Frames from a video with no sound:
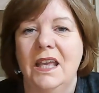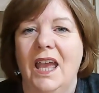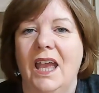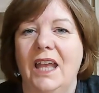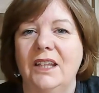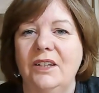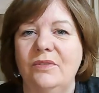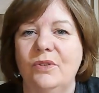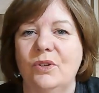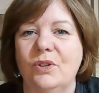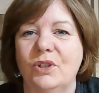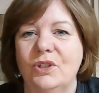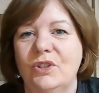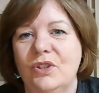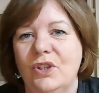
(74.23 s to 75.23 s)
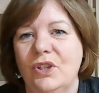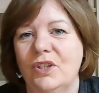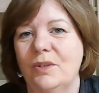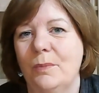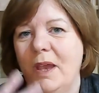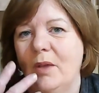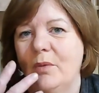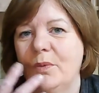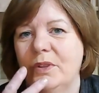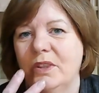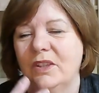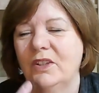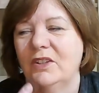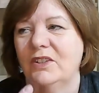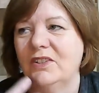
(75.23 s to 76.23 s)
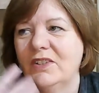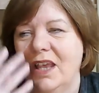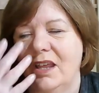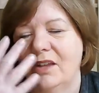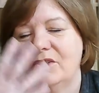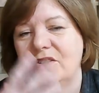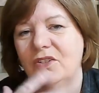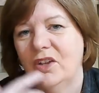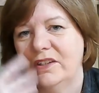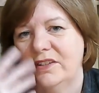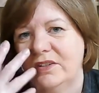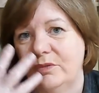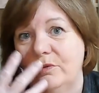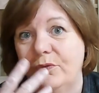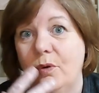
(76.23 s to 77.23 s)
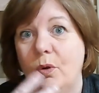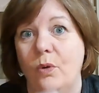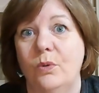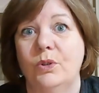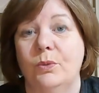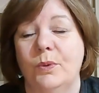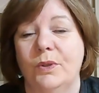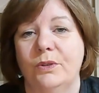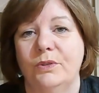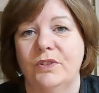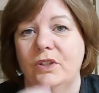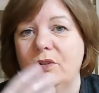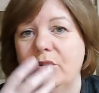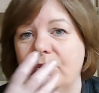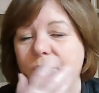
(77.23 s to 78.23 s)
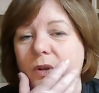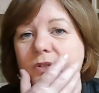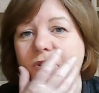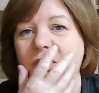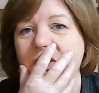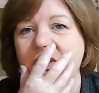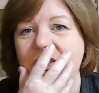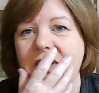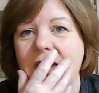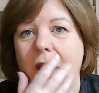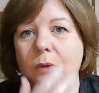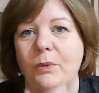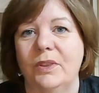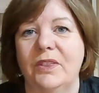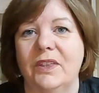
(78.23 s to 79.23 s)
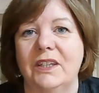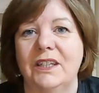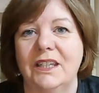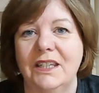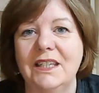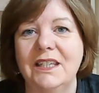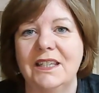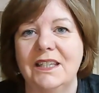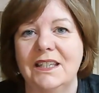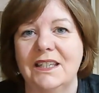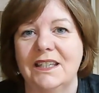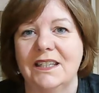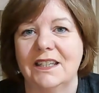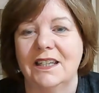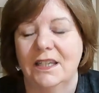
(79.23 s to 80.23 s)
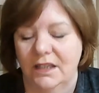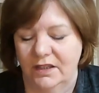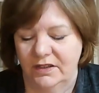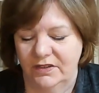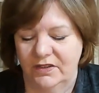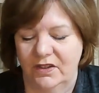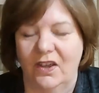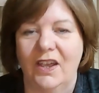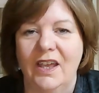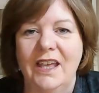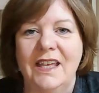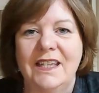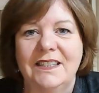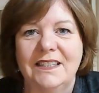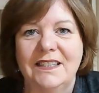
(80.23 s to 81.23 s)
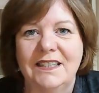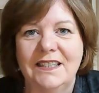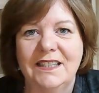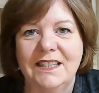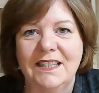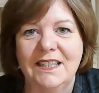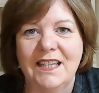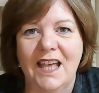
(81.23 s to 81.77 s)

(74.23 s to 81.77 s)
And if you're concerned about whether the sound is nice and forward or whether it's in your throat, just start with an mm. So, na,